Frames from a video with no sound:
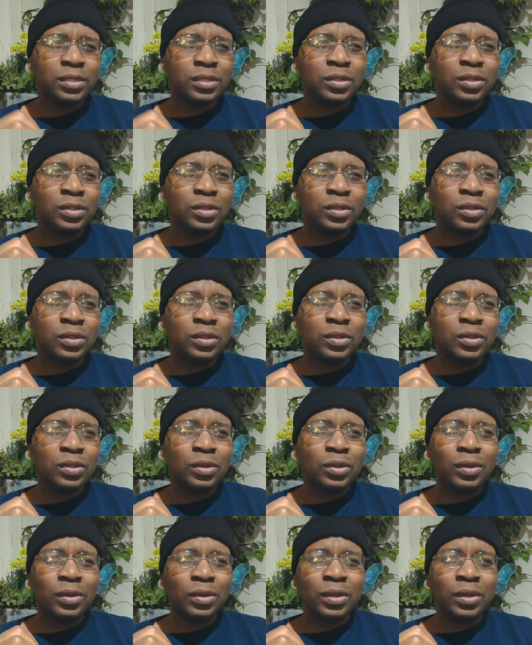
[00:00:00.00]

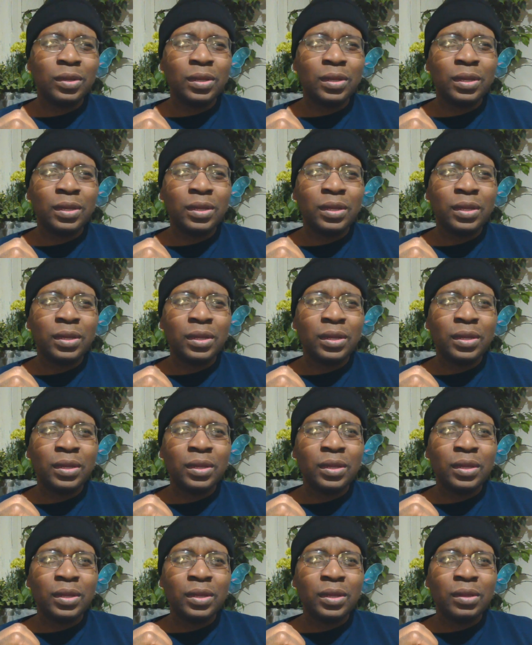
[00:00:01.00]

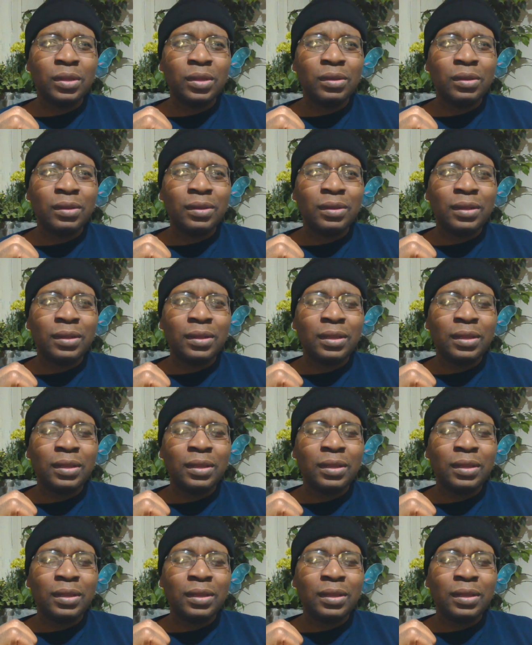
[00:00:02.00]
(silence)